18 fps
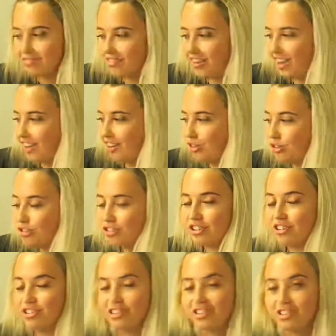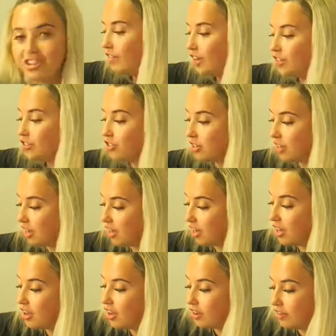it looks good eventually.
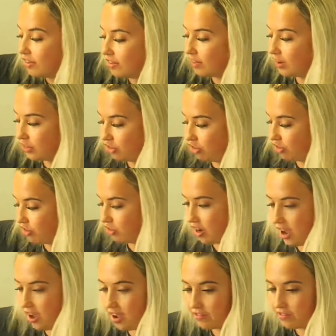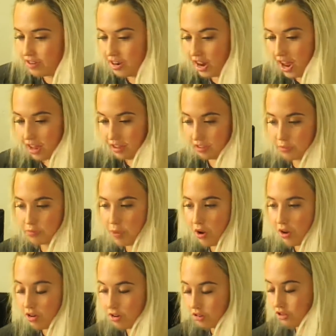We're actually going to have an
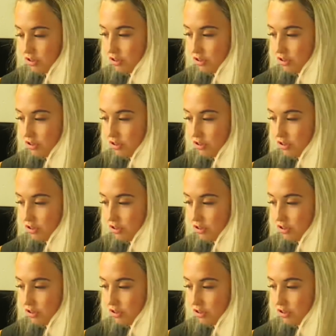Xbox.